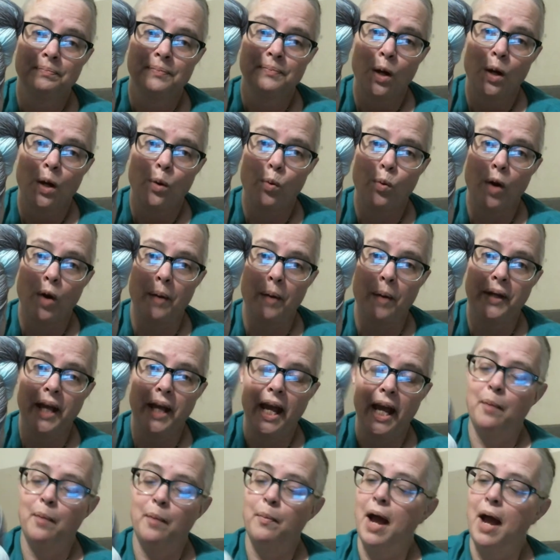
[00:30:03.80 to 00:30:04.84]

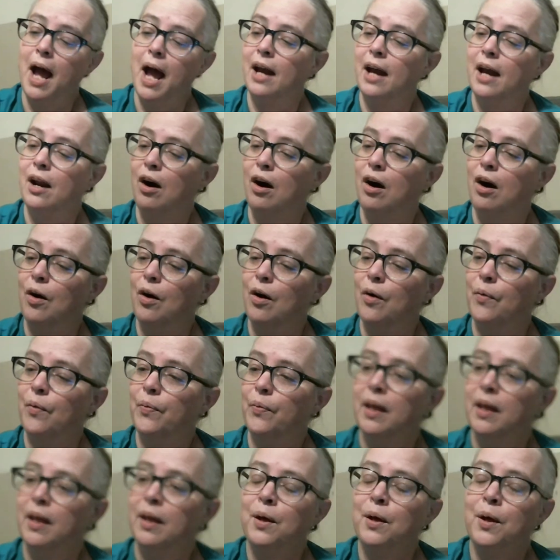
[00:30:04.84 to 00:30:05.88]
webcam at all,
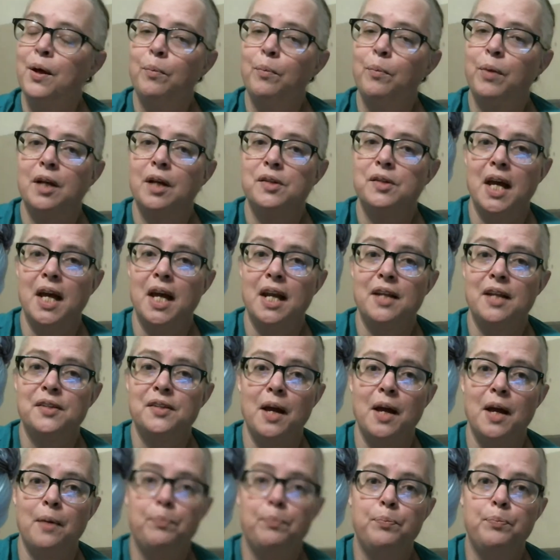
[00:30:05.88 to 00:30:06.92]
because that is
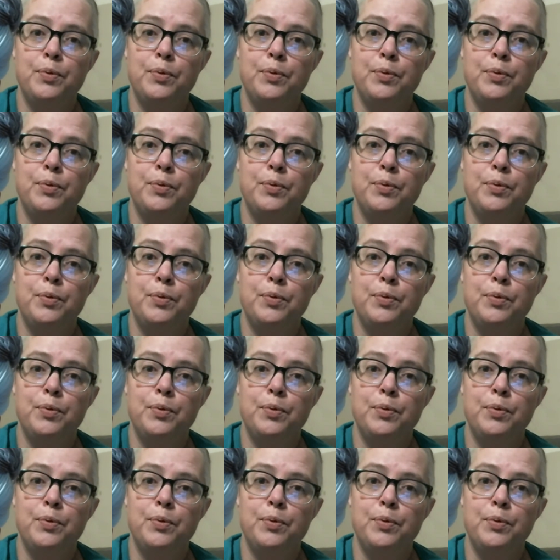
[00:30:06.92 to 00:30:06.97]
a